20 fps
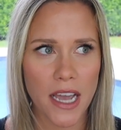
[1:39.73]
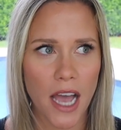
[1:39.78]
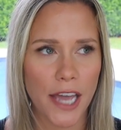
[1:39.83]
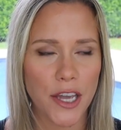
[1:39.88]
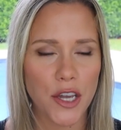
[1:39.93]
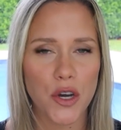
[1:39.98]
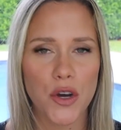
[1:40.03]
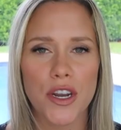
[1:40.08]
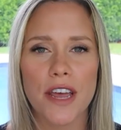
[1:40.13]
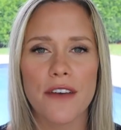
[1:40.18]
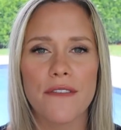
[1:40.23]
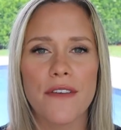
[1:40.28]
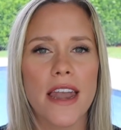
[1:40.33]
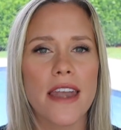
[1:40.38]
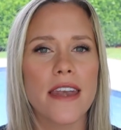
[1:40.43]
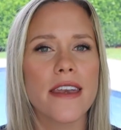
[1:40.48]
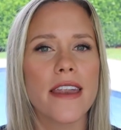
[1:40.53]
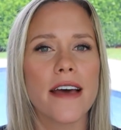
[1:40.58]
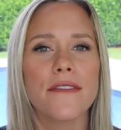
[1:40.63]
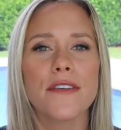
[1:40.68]
I could have
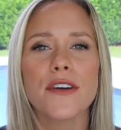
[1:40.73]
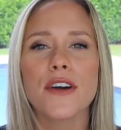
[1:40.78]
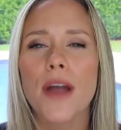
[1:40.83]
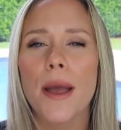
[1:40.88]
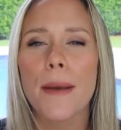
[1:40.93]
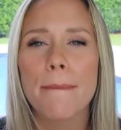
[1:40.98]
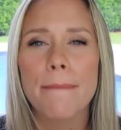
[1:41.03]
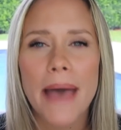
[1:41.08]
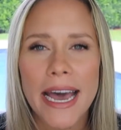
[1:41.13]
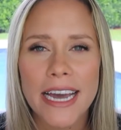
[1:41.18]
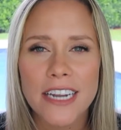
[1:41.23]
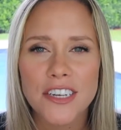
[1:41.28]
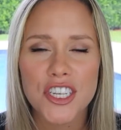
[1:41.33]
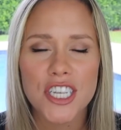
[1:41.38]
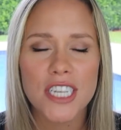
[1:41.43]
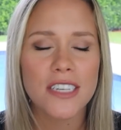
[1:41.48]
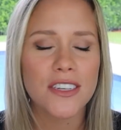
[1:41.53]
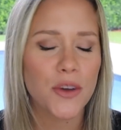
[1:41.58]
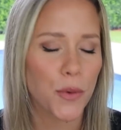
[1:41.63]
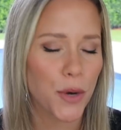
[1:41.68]
never
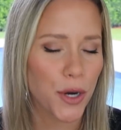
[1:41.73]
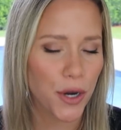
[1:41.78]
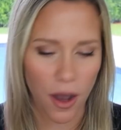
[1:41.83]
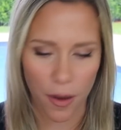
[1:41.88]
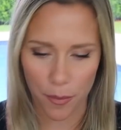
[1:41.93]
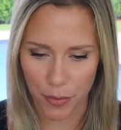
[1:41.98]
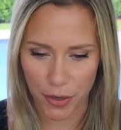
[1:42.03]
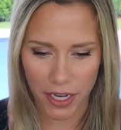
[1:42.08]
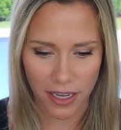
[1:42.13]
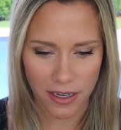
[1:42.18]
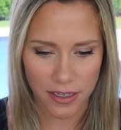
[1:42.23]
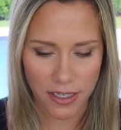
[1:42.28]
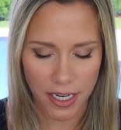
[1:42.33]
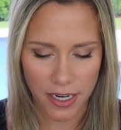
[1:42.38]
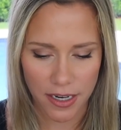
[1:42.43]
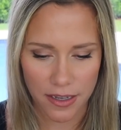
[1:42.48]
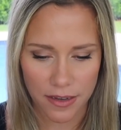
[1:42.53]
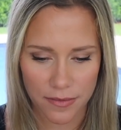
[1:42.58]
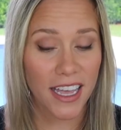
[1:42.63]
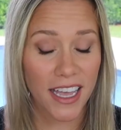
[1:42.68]
imagined or
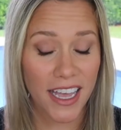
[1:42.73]
comprehended.